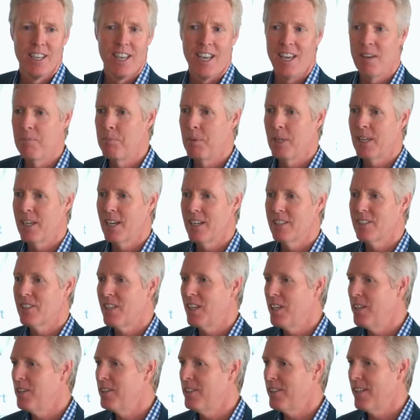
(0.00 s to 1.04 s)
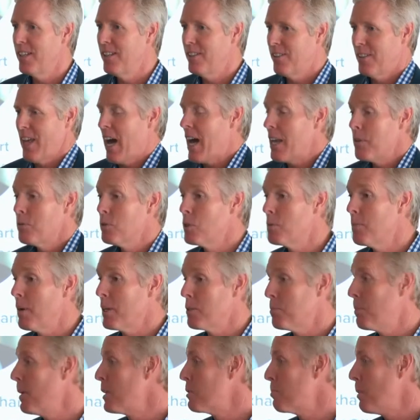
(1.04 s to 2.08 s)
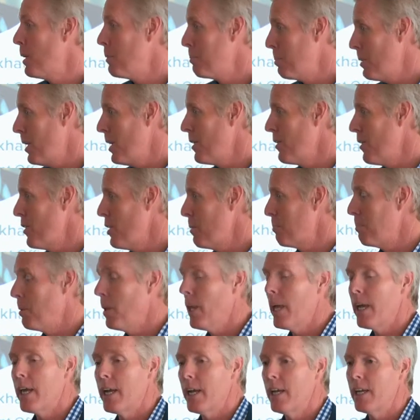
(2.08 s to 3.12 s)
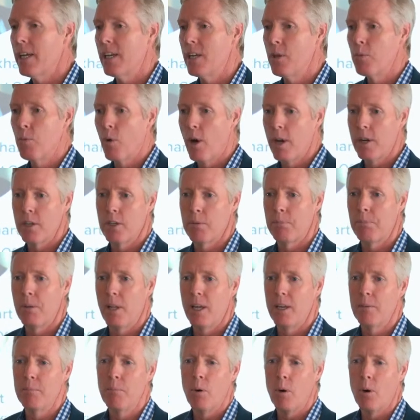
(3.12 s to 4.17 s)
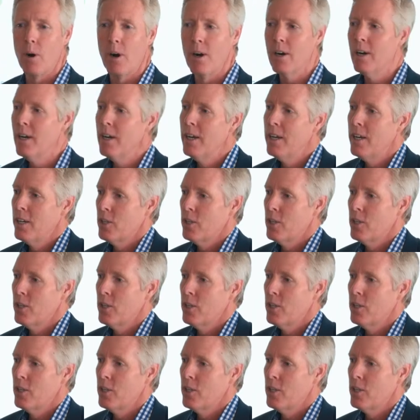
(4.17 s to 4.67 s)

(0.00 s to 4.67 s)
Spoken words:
And because he thought he was the best baseball player on the planet and he wanted to play more,